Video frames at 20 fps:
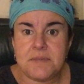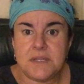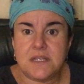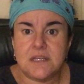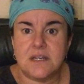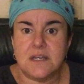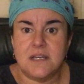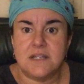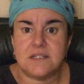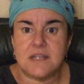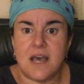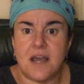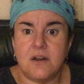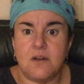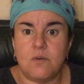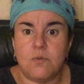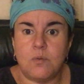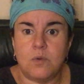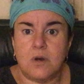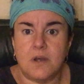because I
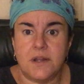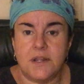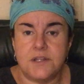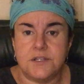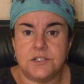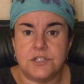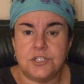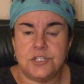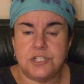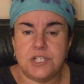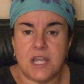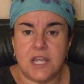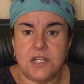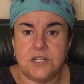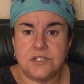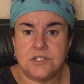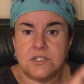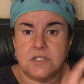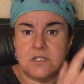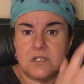don't want it to
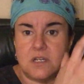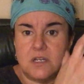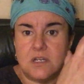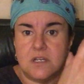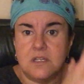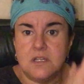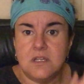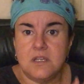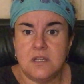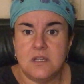change the